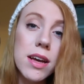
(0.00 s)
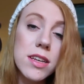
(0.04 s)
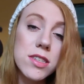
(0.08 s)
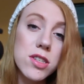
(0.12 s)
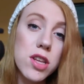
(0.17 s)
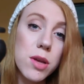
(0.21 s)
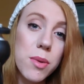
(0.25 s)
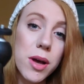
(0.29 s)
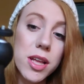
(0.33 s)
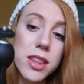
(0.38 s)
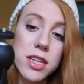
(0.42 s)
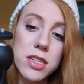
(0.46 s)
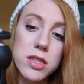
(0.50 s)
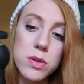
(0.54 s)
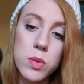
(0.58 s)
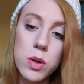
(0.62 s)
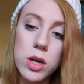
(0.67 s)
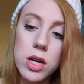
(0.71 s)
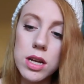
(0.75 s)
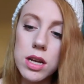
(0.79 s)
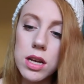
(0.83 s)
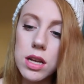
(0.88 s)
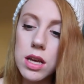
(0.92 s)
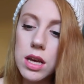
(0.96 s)
So I bought this
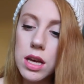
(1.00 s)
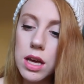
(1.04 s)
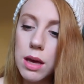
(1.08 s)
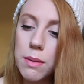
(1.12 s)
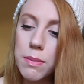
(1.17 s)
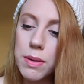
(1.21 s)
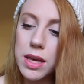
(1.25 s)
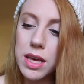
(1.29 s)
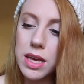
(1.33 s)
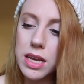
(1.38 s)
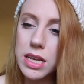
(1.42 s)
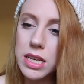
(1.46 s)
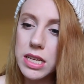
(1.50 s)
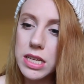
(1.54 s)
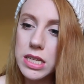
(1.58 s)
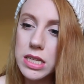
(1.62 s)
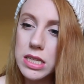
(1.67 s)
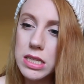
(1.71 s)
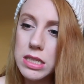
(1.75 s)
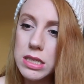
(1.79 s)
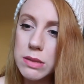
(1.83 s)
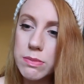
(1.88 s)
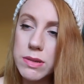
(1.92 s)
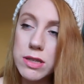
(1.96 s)
one
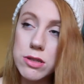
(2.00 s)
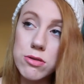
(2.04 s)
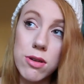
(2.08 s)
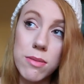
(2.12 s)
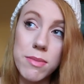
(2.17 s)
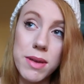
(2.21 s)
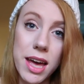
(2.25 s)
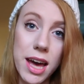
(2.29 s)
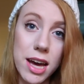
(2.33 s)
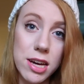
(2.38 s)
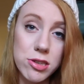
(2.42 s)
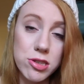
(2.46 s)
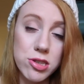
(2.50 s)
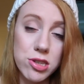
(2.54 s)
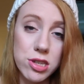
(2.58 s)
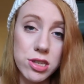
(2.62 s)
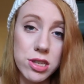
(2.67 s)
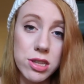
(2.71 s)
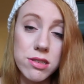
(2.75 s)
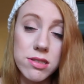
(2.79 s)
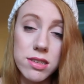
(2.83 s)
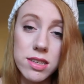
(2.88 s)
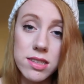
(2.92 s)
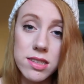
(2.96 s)
because Miss Remy
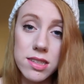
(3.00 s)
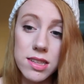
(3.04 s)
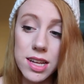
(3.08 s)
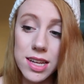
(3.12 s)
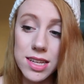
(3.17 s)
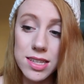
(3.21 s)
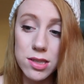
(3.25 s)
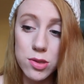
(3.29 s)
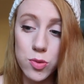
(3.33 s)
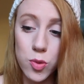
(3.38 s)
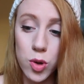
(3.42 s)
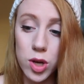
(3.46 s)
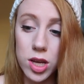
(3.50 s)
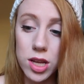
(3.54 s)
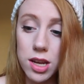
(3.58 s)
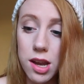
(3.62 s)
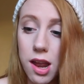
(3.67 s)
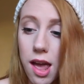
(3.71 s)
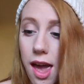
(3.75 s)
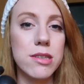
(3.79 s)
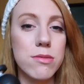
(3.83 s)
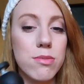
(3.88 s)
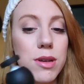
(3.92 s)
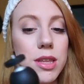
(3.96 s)
Ashton uses this one.
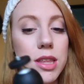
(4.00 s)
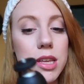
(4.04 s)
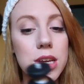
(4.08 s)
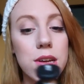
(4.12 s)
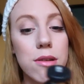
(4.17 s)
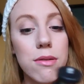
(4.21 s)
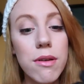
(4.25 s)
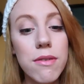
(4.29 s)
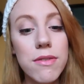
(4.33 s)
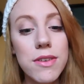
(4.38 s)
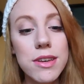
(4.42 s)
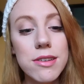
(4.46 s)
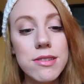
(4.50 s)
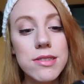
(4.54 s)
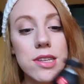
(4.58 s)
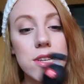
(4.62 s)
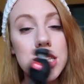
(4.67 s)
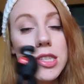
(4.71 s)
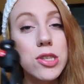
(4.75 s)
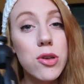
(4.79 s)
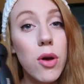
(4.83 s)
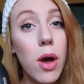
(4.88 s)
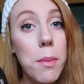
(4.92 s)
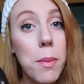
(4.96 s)
It has really good reviews,
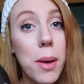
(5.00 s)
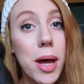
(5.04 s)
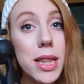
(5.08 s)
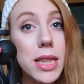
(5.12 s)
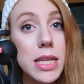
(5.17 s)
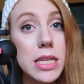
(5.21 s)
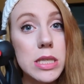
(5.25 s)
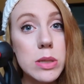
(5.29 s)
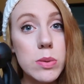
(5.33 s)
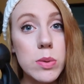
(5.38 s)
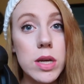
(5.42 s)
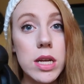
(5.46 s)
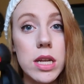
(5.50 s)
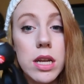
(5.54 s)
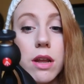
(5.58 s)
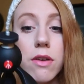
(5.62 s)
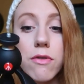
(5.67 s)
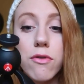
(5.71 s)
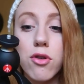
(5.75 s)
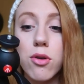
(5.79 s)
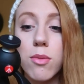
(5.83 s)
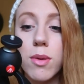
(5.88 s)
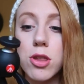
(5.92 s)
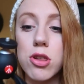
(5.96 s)
so I bought this
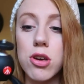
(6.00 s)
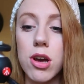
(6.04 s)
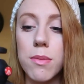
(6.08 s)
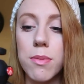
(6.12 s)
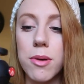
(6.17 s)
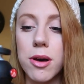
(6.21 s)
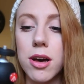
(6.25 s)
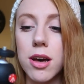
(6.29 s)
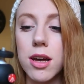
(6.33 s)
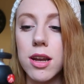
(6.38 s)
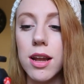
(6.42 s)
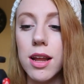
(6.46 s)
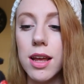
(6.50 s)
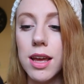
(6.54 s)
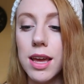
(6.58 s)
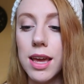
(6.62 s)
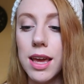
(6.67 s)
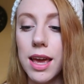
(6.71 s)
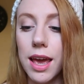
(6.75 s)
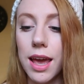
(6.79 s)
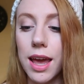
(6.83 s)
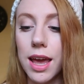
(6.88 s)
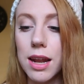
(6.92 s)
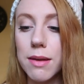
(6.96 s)
one for my tripod,
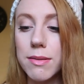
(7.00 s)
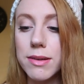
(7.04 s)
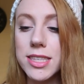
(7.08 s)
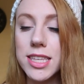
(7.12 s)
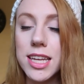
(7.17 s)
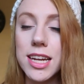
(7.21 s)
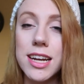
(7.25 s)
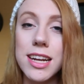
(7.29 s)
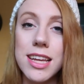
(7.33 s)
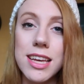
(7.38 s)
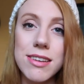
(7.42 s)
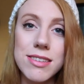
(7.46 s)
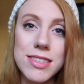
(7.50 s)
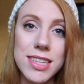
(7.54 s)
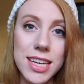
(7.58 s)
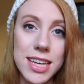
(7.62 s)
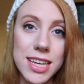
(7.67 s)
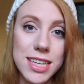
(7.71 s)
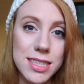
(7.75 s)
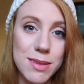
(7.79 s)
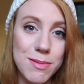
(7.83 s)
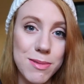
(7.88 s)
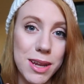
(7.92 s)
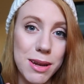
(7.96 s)
and I'm excited to use it
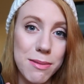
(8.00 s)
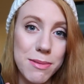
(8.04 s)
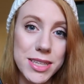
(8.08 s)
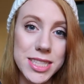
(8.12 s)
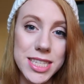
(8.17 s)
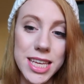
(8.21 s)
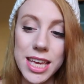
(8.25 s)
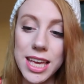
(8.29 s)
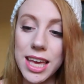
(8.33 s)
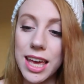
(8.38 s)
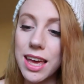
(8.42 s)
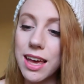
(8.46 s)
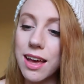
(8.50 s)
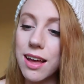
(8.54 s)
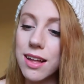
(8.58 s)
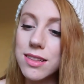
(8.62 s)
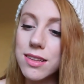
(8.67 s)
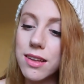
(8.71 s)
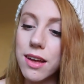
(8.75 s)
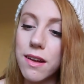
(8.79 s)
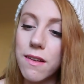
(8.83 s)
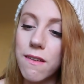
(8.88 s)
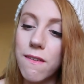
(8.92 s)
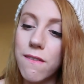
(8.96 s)
because I'm going to be taking a
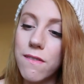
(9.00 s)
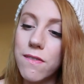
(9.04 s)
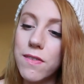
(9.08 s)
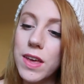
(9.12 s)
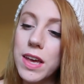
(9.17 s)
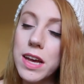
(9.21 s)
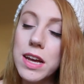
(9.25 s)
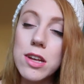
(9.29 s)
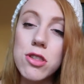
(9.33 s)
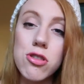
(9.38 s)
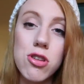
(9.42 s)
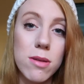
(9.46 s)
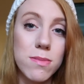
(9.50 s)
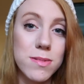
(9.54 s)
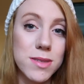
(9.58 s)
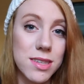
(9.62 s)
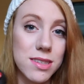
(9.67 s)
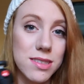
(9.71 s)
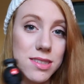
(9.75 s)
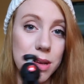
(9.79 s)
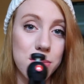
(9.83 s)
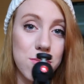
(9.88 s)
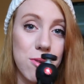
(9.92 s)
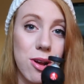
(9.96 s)
lot of trips
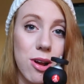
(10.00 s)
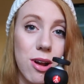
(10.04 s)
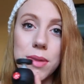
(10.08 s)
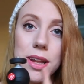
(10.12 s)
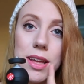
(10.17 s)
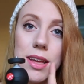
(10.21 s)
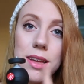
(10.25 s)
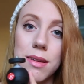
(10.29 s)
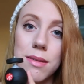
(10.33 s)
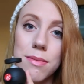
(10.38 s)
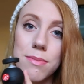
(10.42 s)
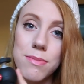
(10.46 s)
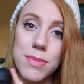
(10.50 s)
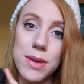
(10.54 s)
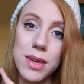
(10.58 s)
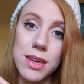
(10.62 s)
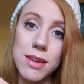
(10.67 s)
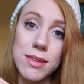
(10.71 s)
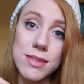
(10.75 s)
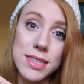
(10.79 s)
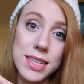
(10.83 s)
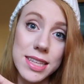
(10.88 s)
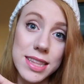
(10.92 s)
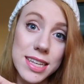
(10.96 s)
this summer. I'm going to be
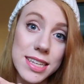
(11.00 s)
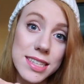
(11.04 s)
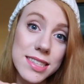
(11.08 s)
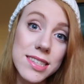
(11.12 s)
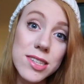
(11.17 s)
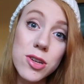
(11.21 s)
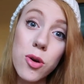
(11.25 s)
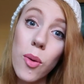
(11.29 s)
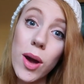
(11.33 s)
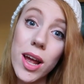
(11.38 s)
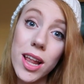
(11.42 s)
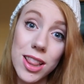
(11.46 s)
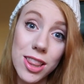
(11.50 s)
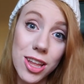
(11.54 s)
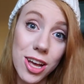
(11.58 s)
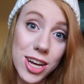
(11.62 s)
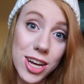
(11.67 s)
using this quite a